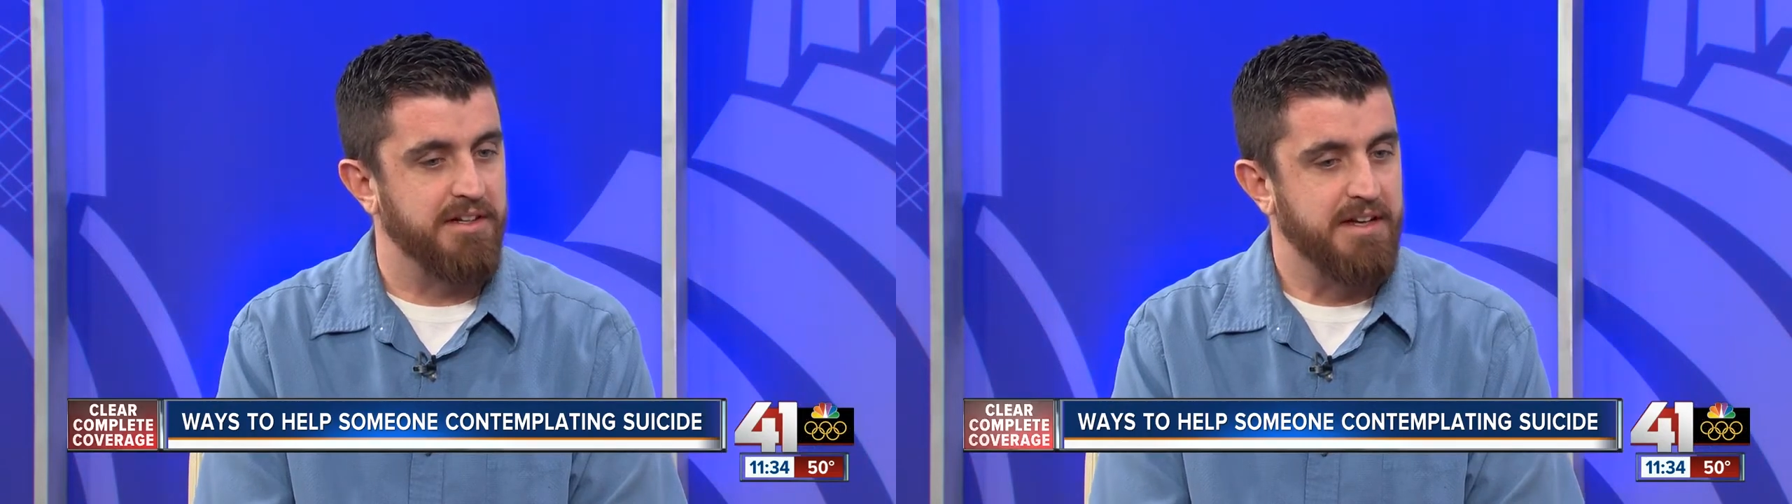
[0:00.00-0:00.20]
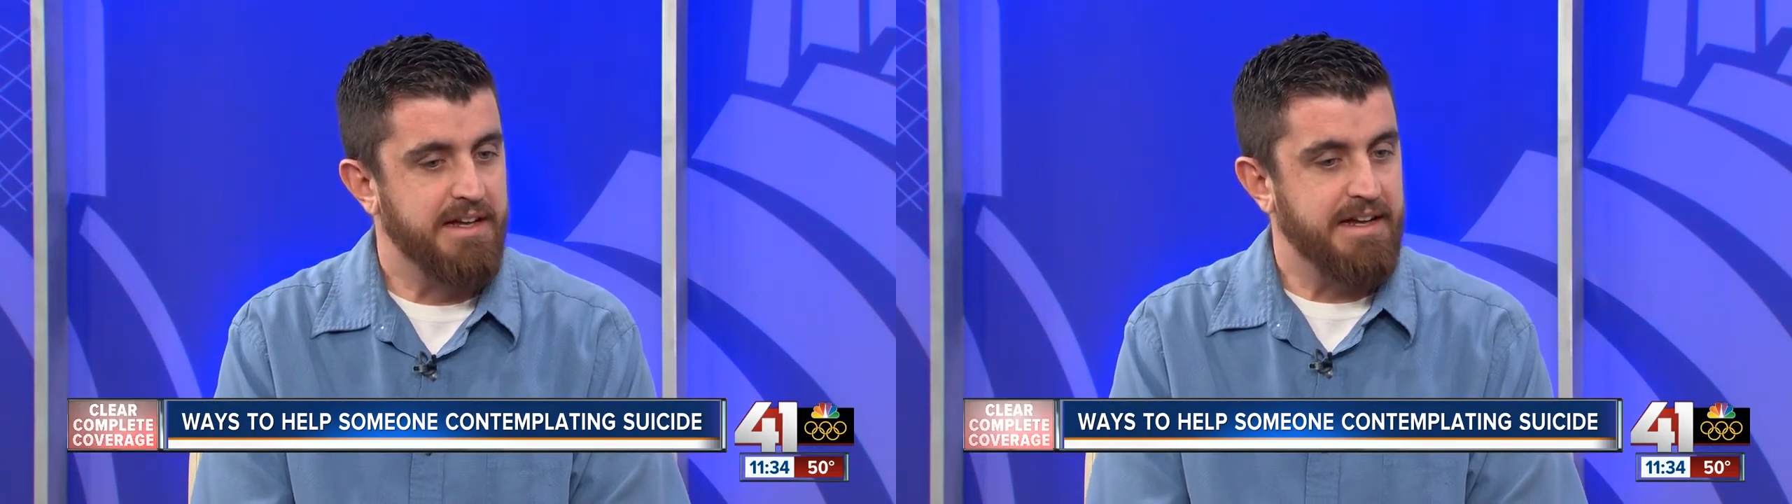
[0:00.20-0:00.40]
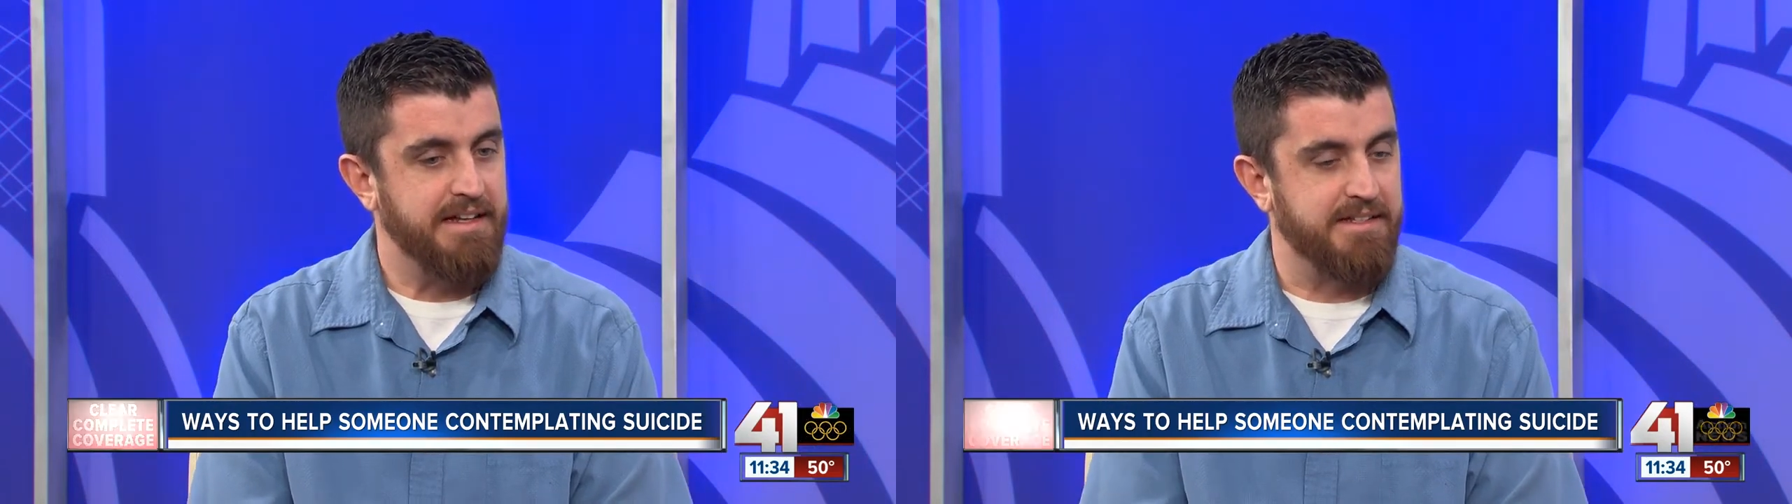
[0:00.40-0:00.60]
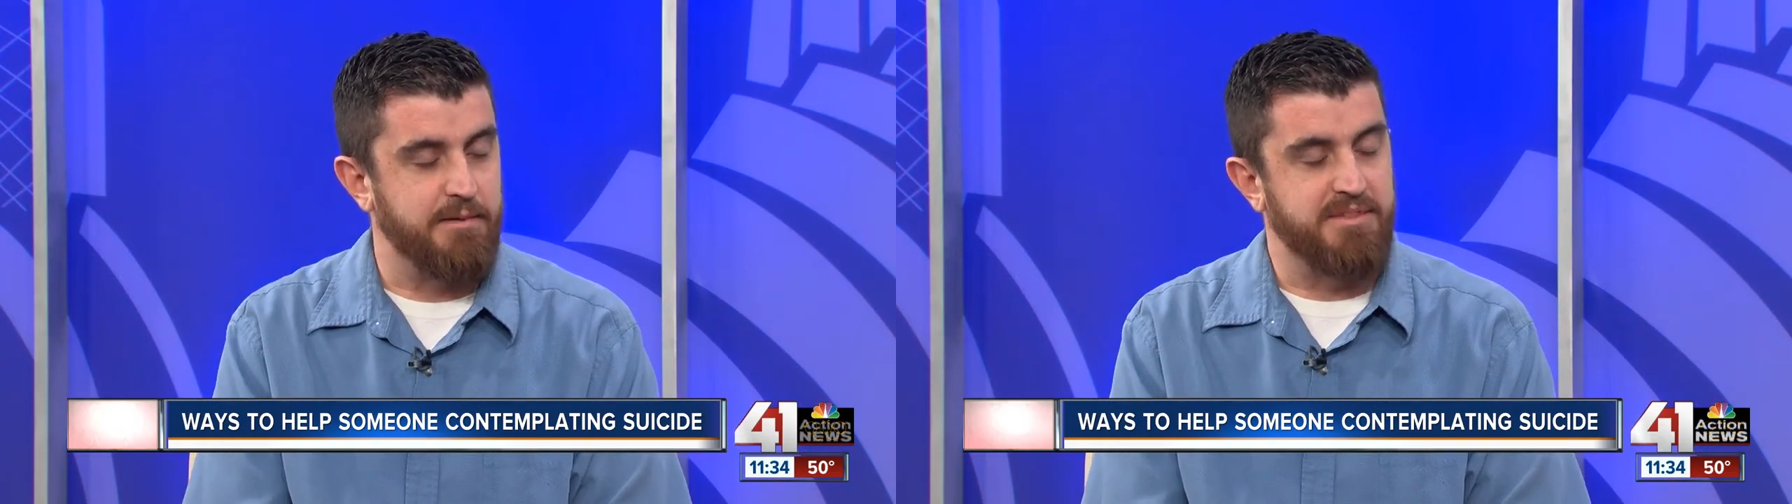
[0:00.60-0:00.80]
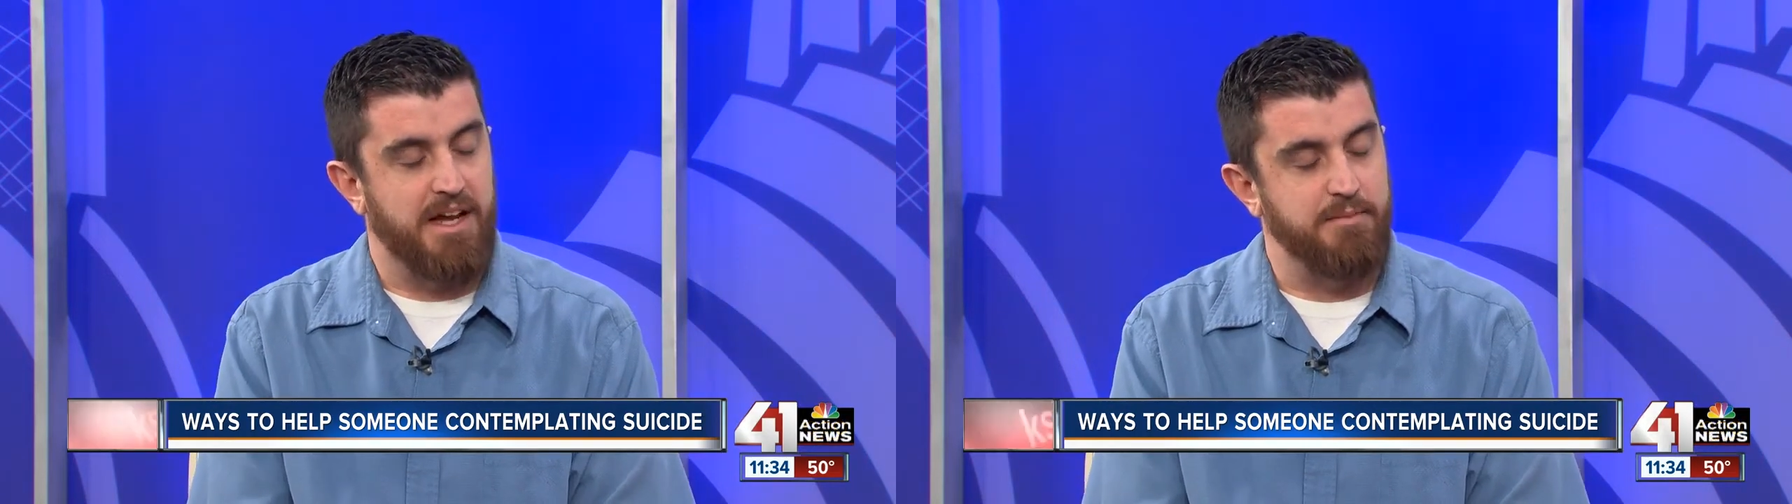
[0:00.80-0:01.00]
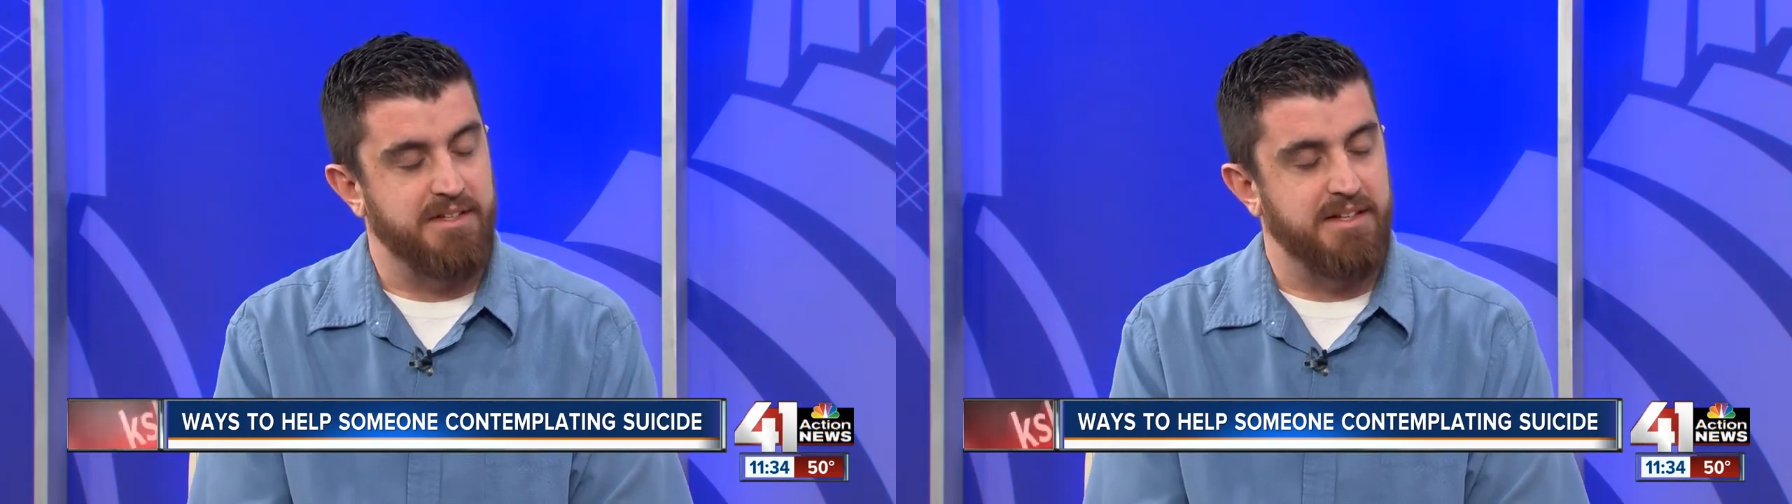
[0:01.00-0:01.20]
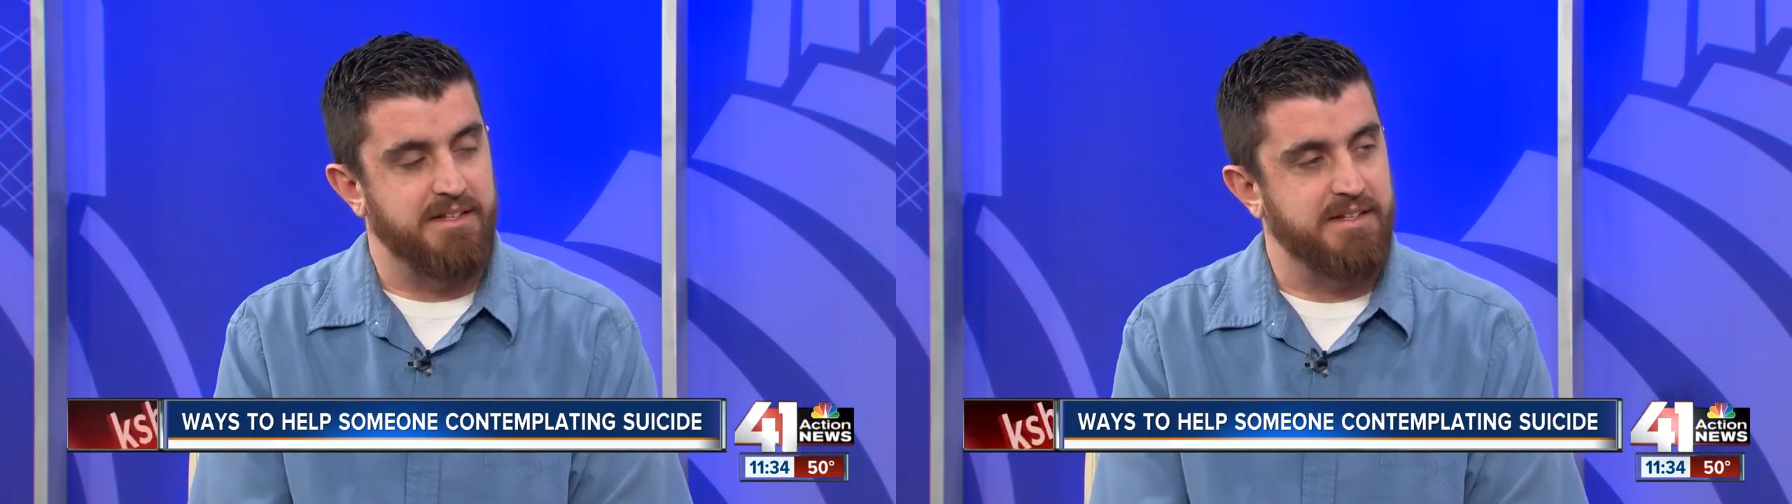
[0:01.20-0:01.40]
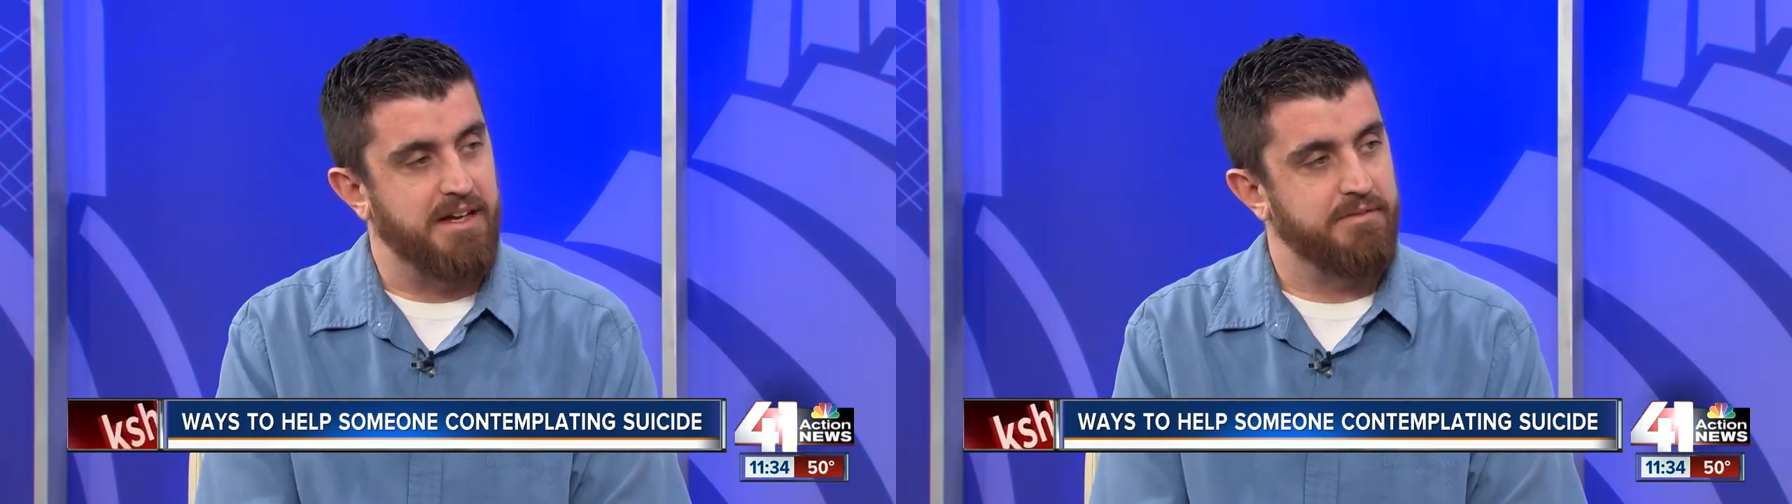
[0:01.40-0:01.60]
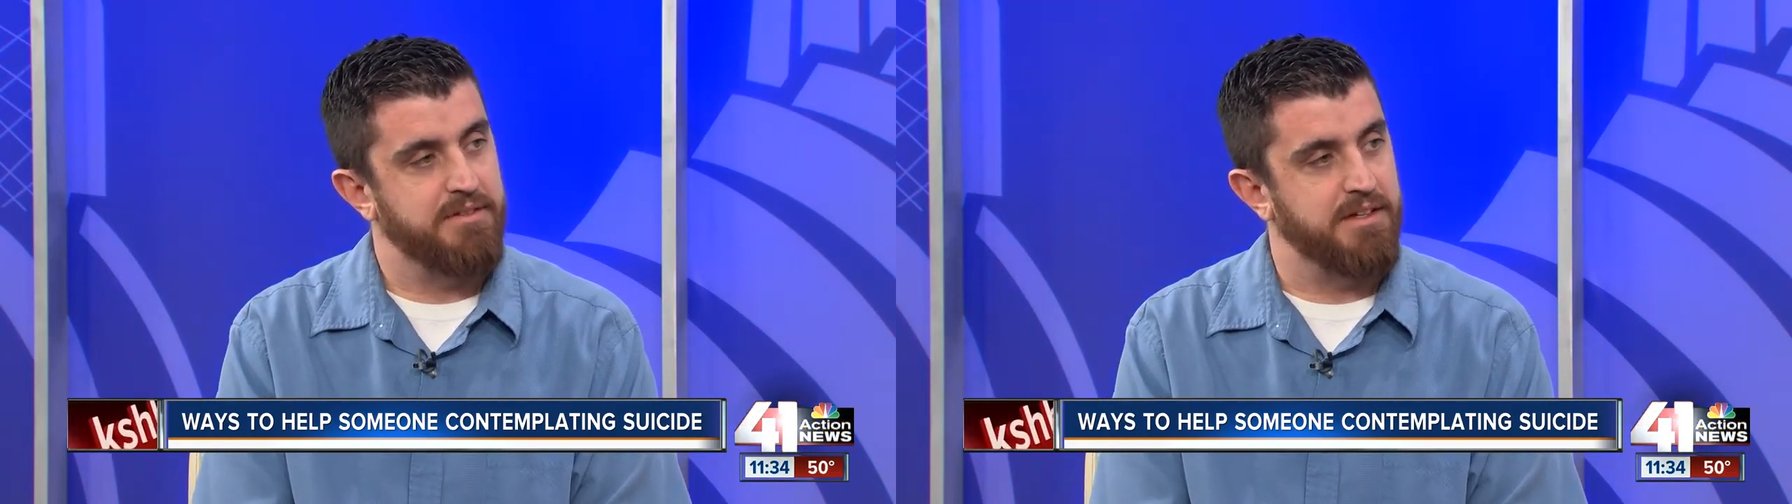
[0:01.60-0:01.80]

and sometimes it is tough